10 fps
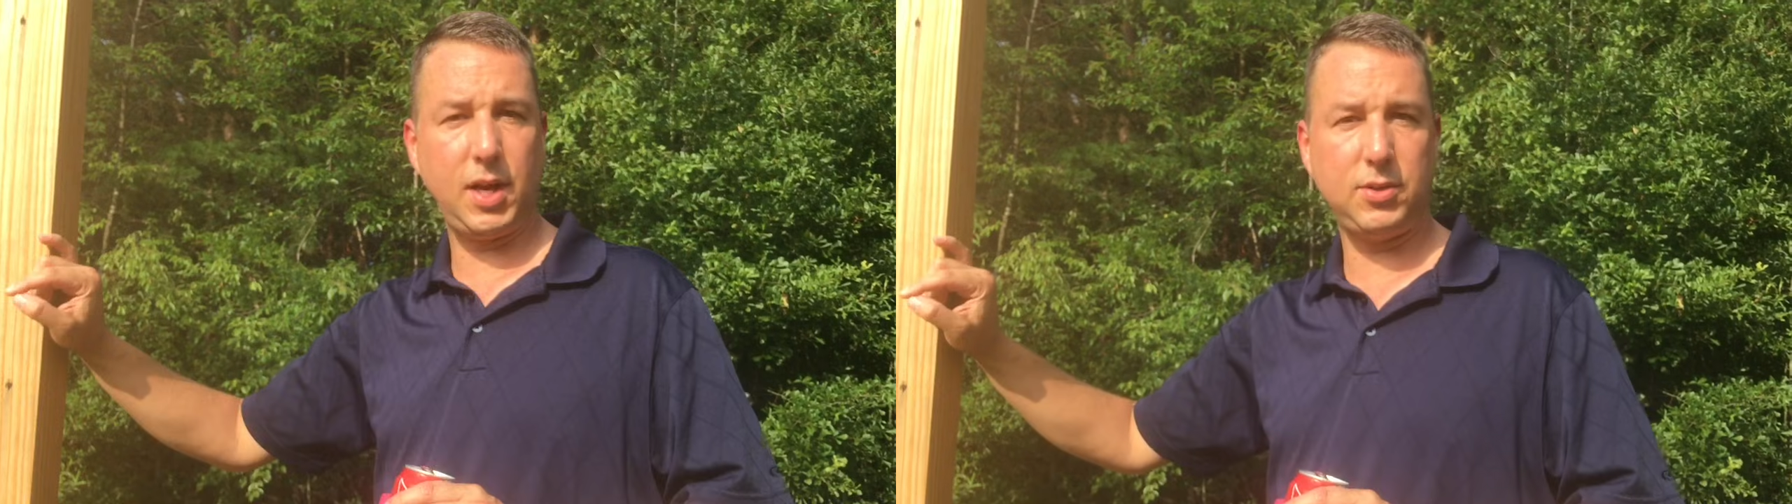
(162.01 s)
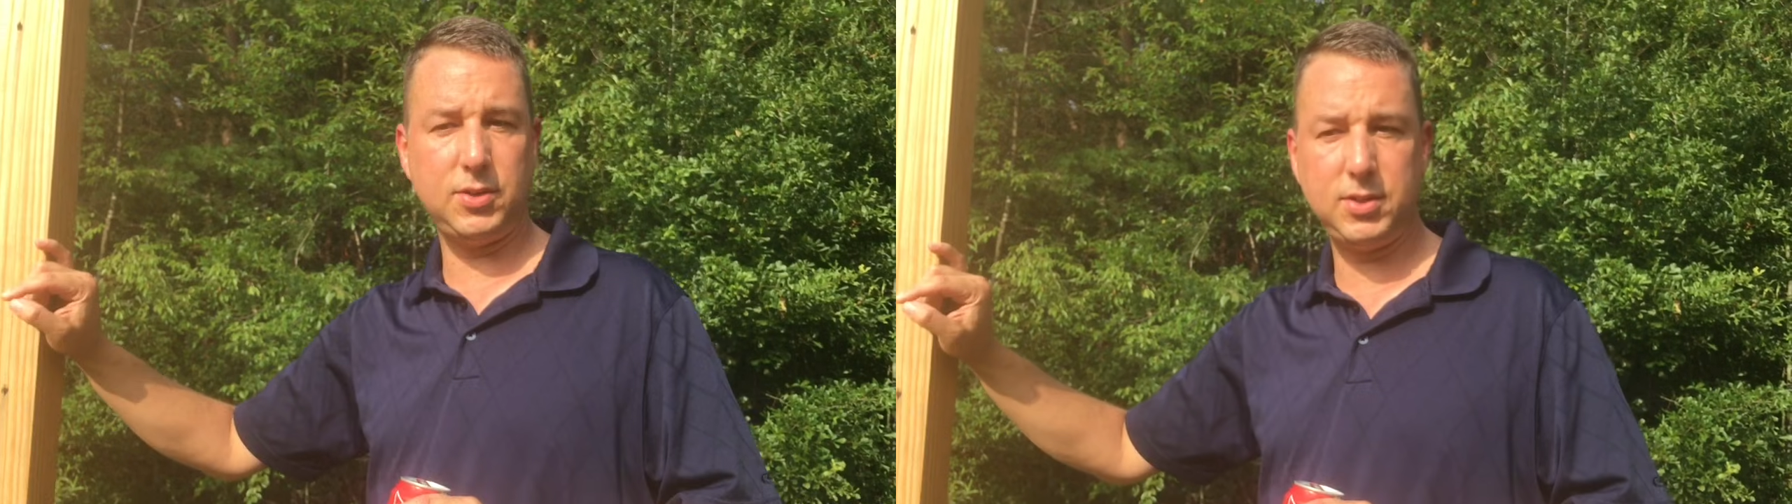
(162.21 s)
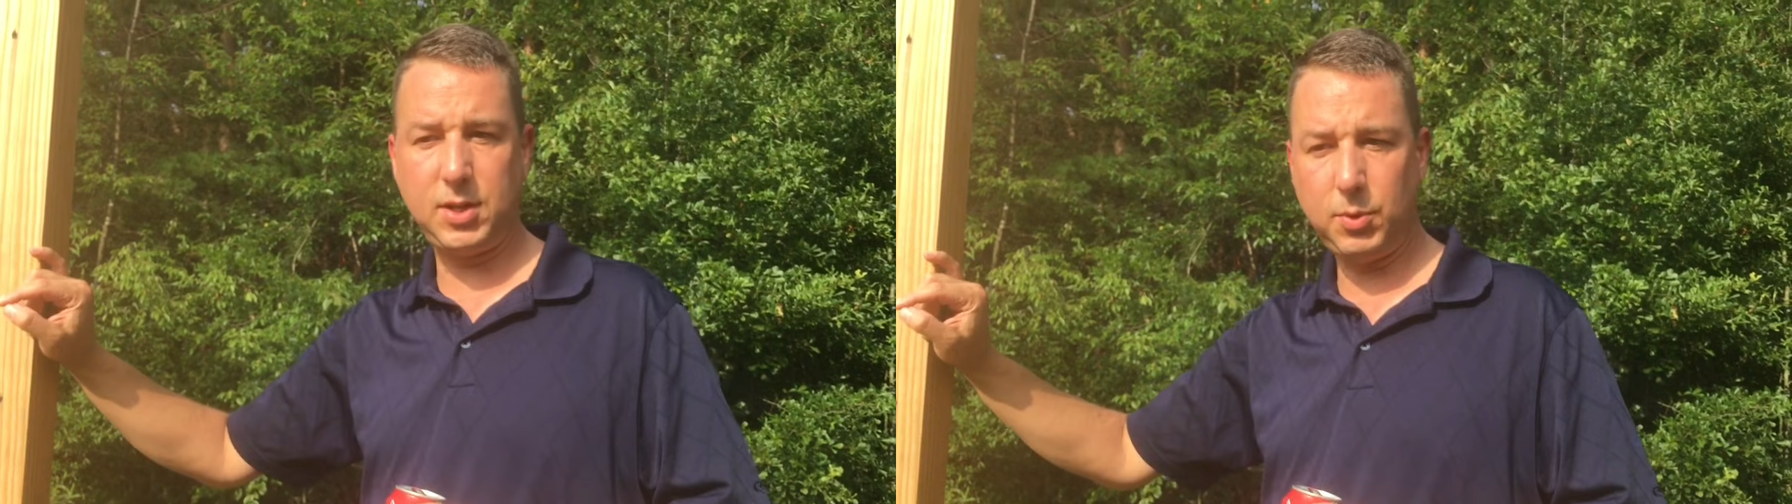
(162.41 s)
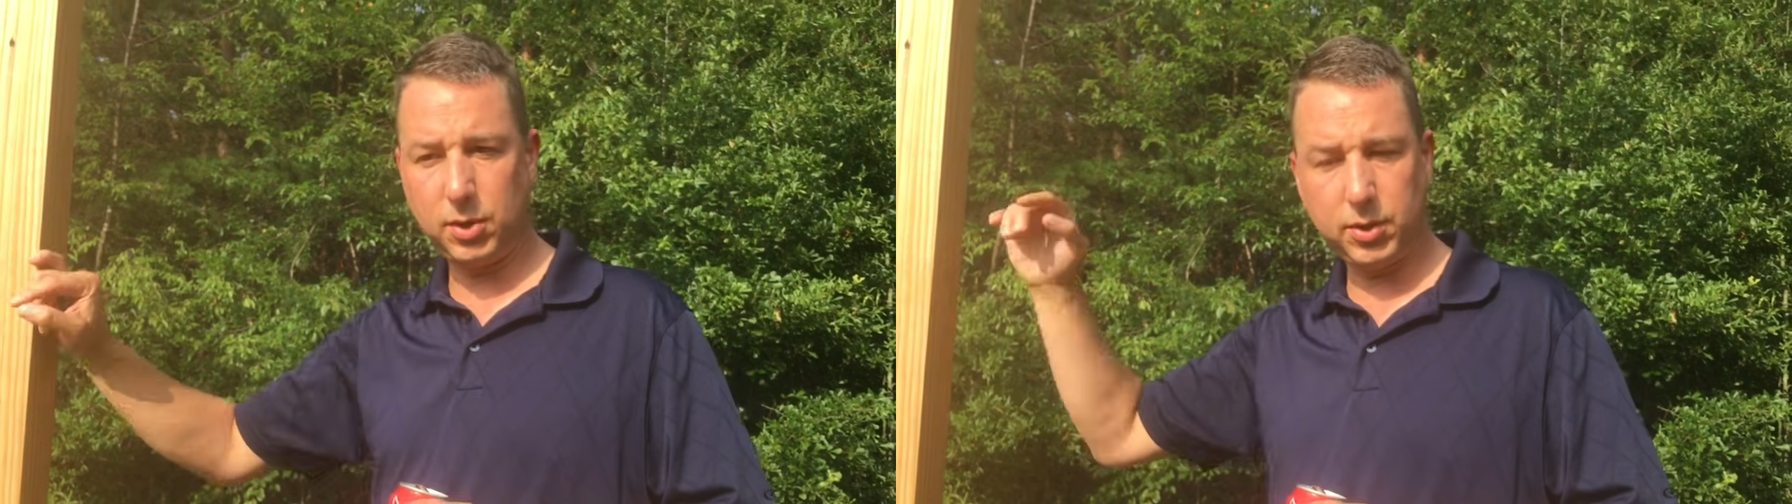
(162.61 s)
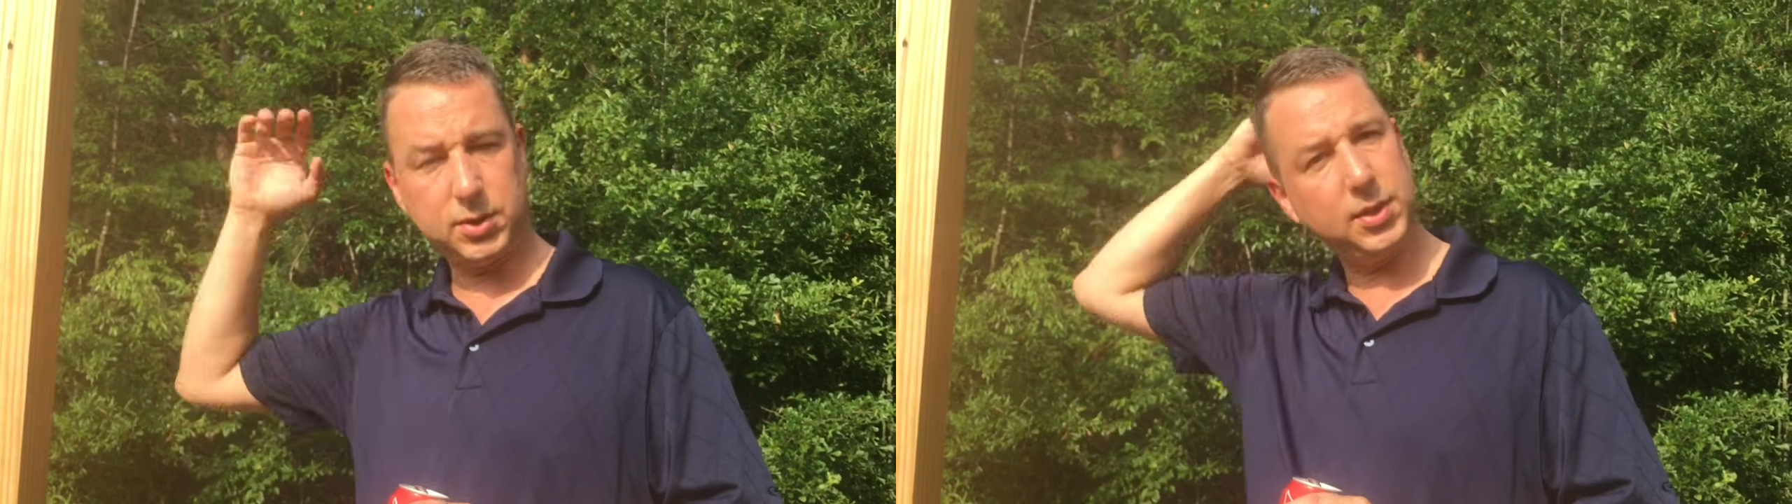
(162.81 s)
actually see what it
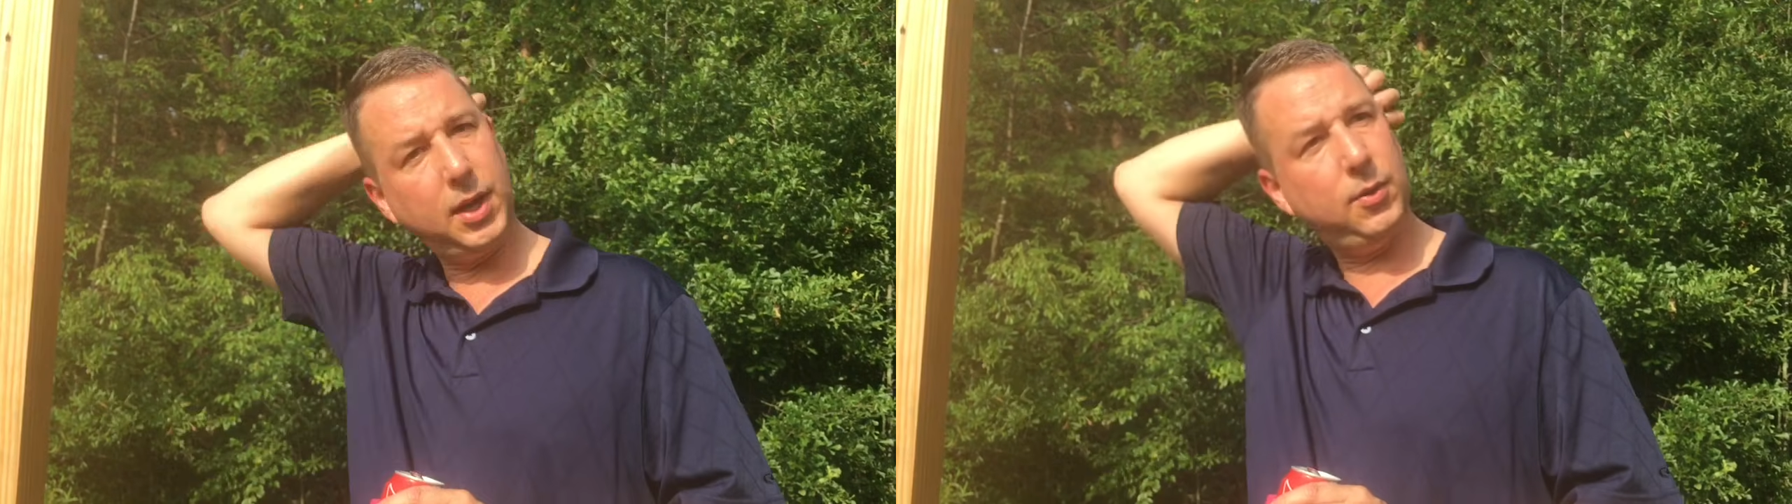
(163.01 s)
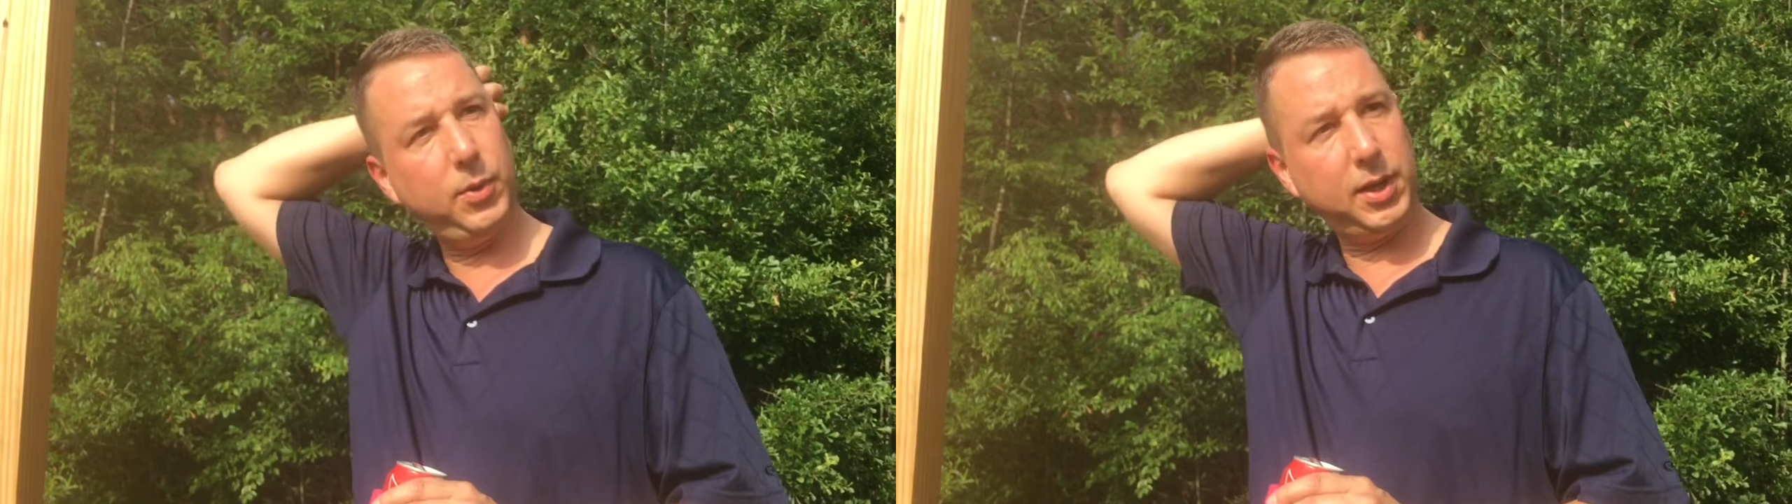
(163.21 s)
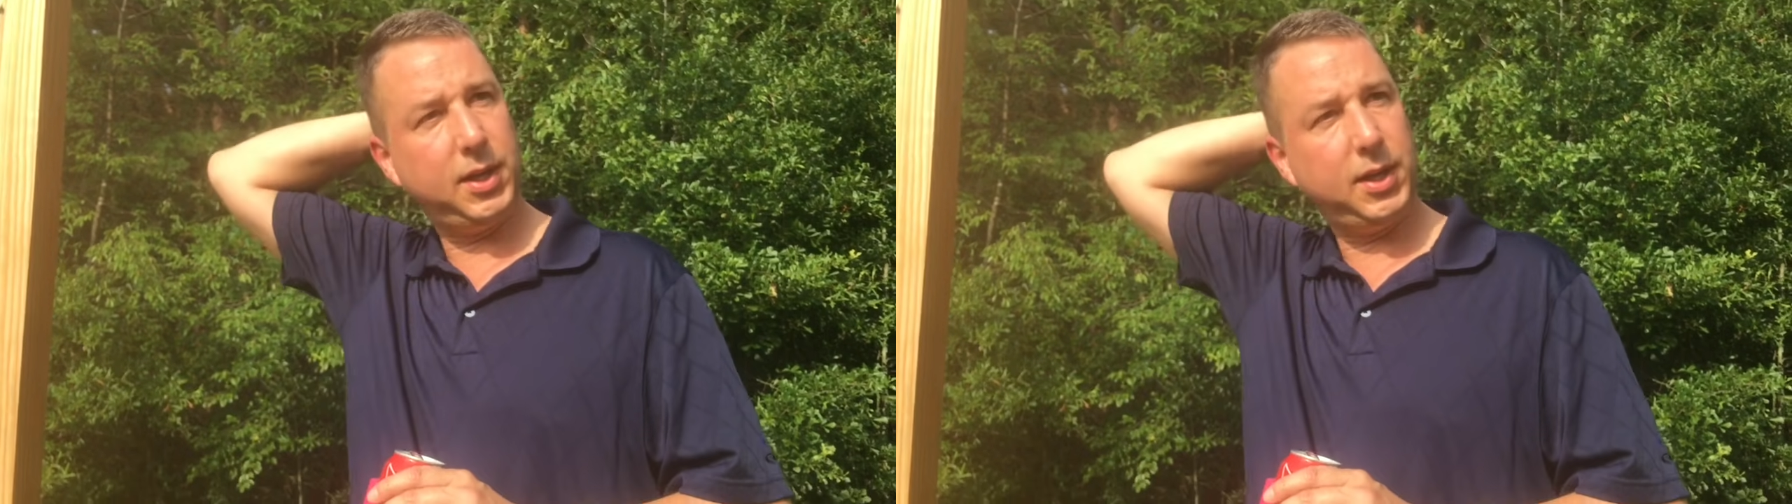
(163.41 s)
looks like when